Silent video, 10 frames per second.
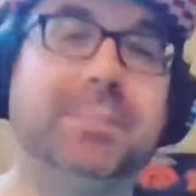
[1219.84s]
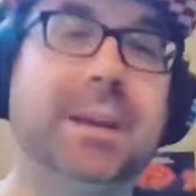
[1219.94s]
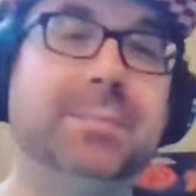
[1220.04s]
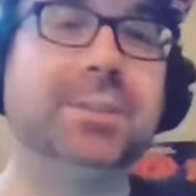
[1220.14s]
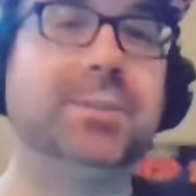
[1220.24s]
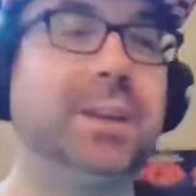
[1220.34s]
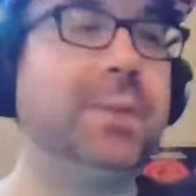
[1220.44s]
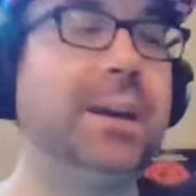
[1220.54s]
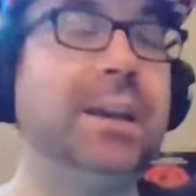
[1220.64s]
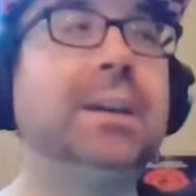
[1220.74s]
pay-per-view
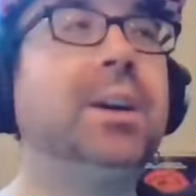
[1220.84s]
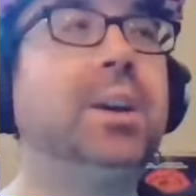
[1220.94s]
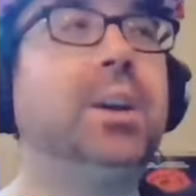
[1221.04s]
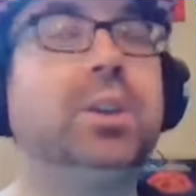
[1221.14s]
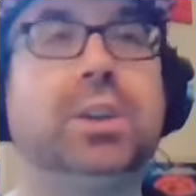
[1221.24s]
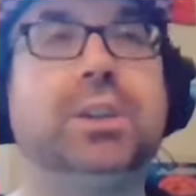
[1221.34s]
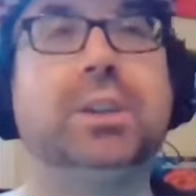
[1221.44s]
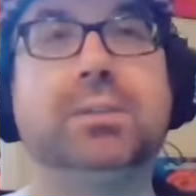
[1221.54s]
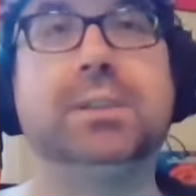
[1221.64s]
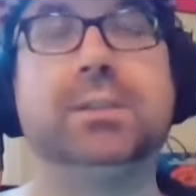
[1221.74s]
anyway. You should have
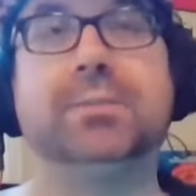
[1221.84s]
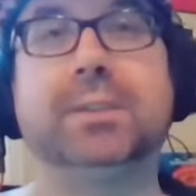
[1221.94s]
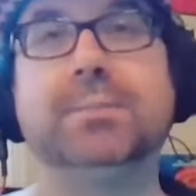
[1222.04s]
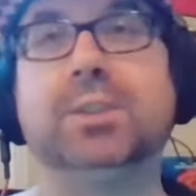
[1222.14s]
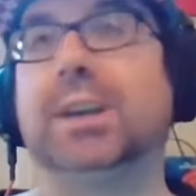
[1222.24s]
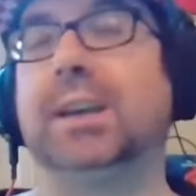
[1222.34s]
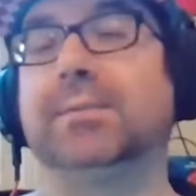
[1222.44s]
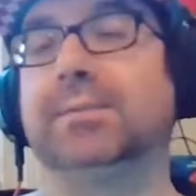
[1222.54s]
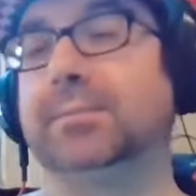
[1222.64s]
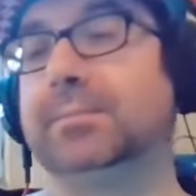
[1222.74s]
used it for MJF.
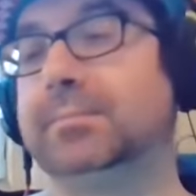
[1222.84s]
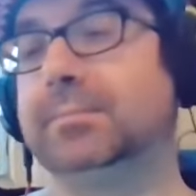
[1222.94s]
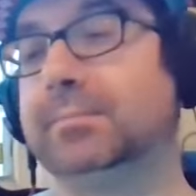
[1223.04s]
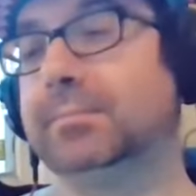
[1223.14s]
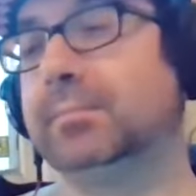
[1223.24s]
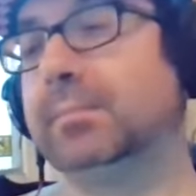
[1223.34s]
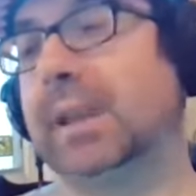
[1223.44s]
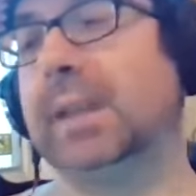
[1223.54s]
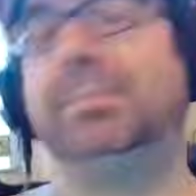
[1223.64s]
And